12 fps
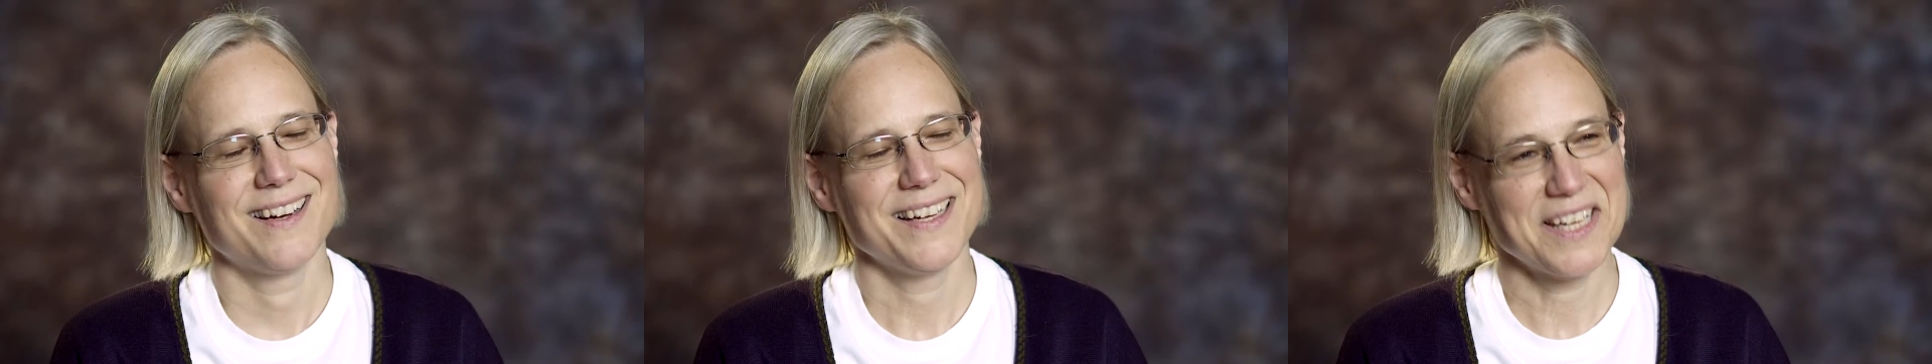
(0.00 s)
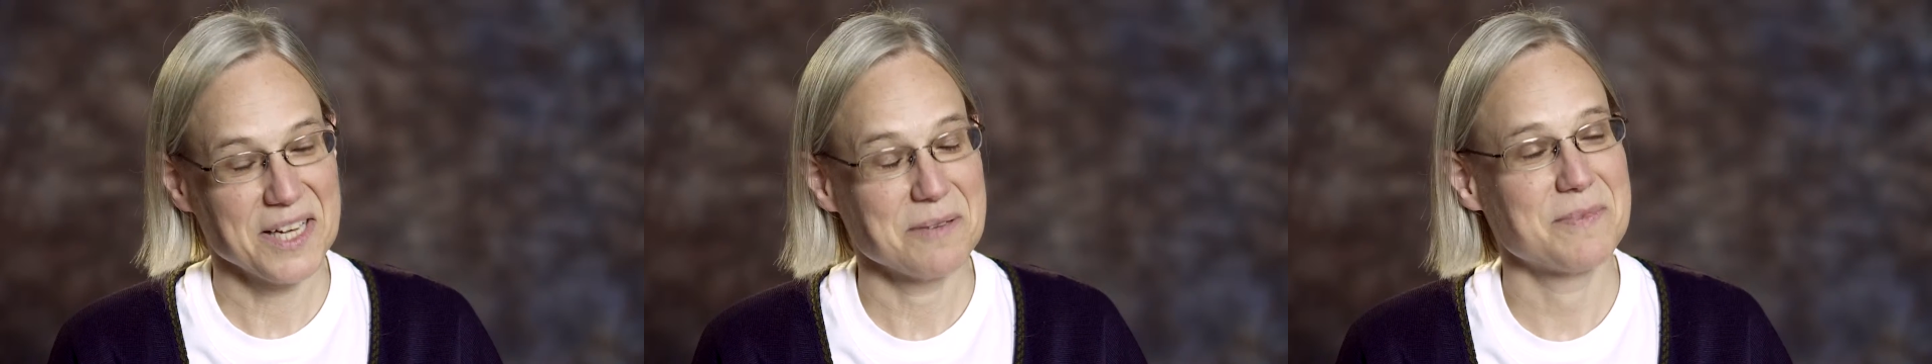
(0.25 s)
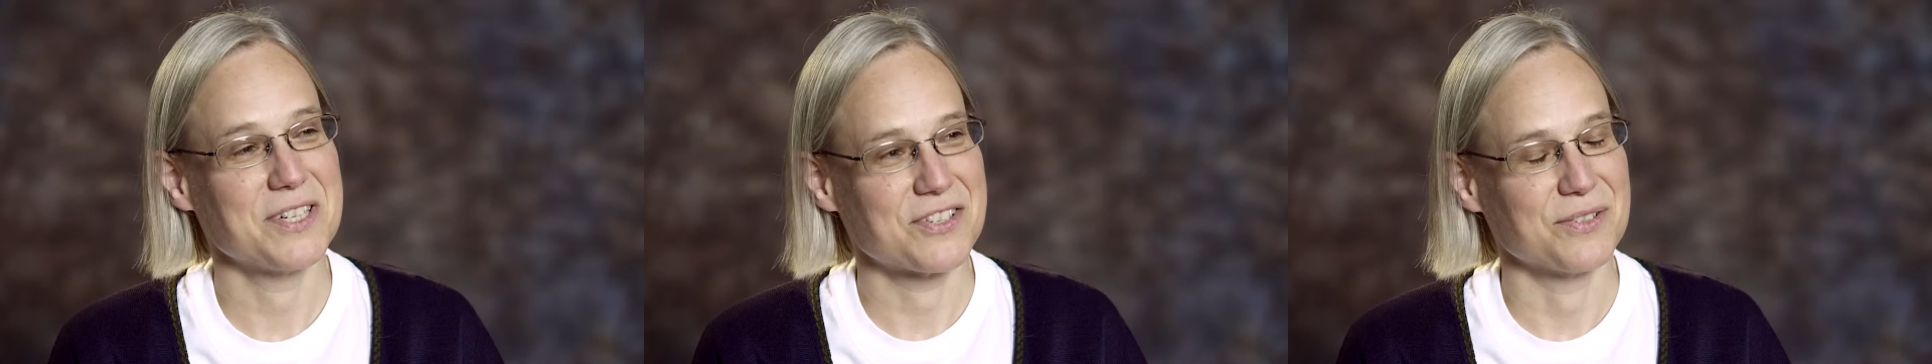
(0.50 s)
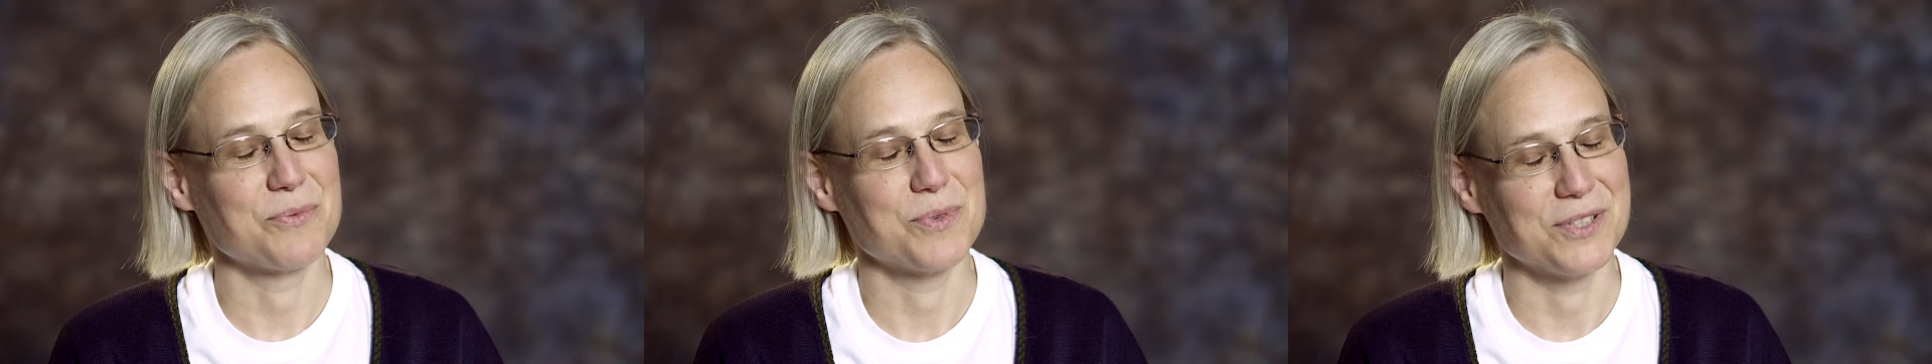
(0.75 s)
I can
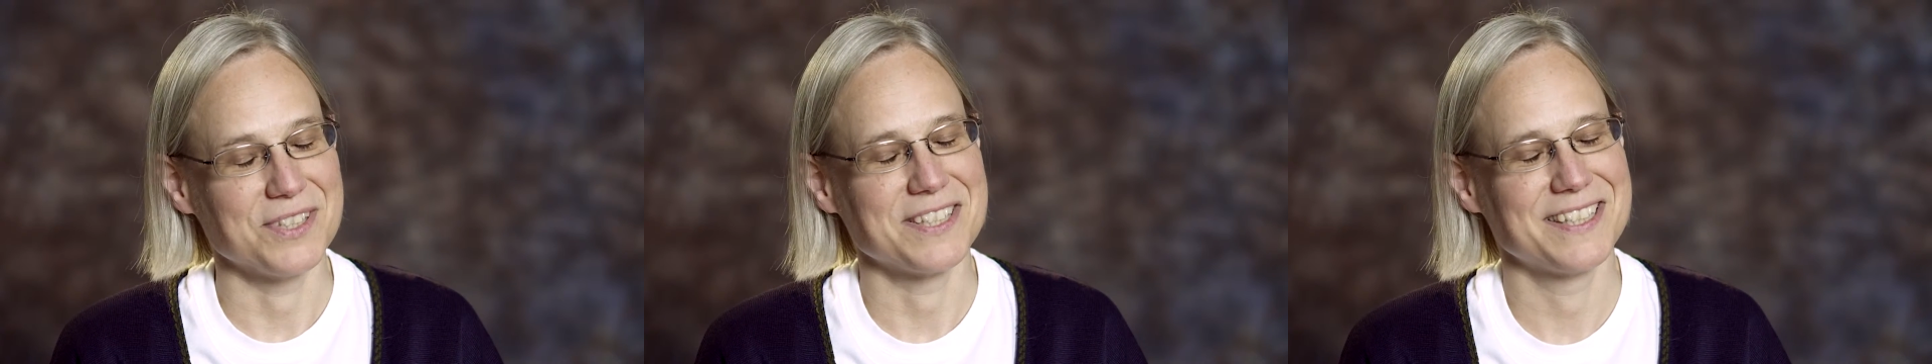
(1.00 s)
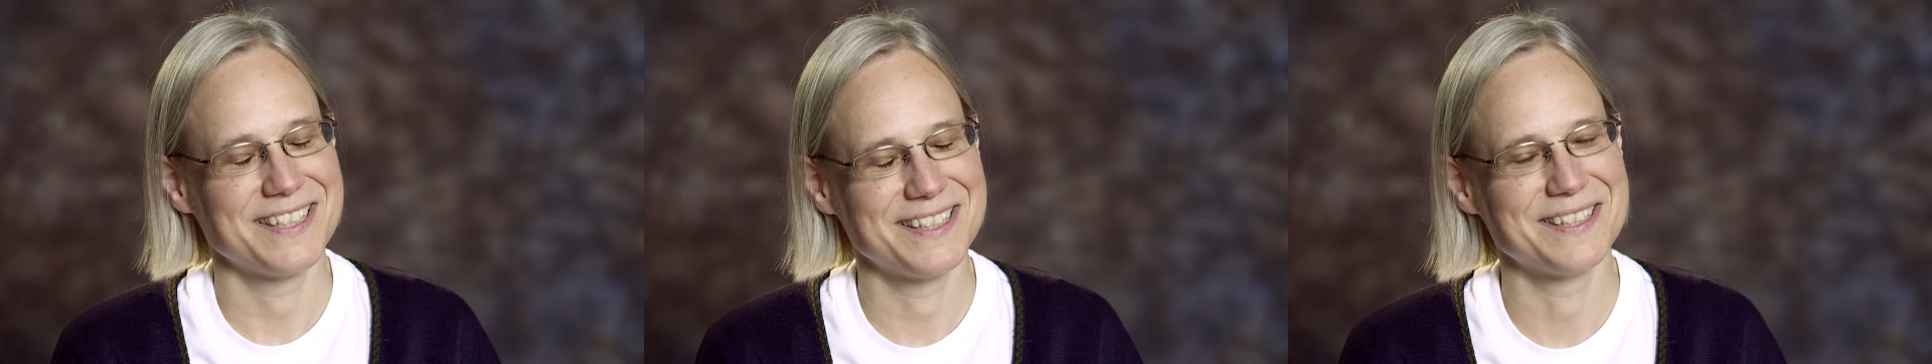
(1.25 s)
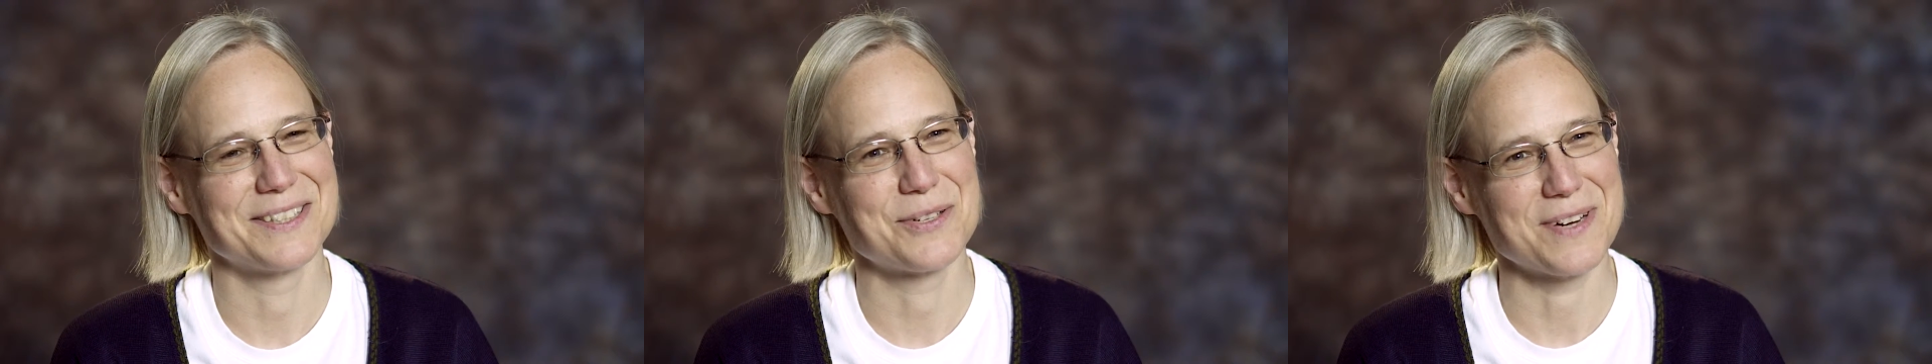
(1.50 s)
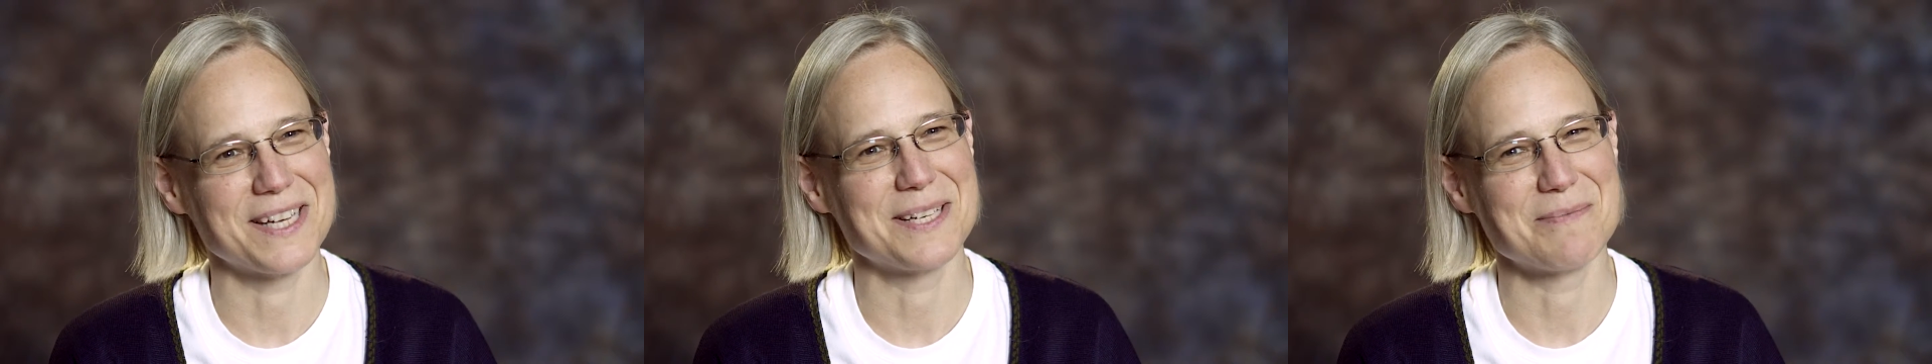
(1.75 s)
imagine a world
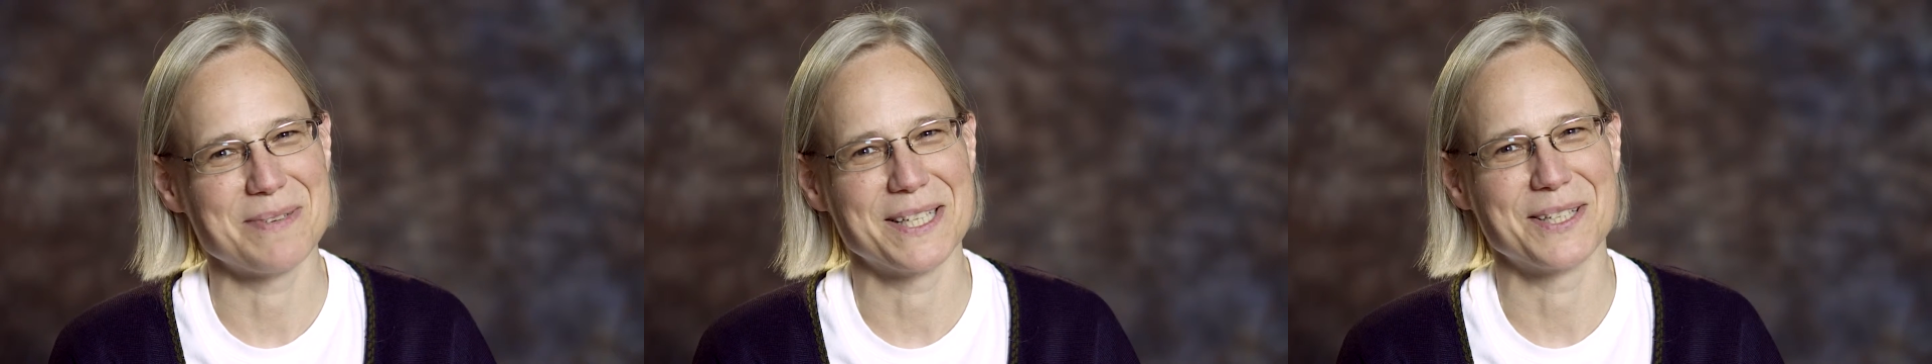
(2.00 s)
created by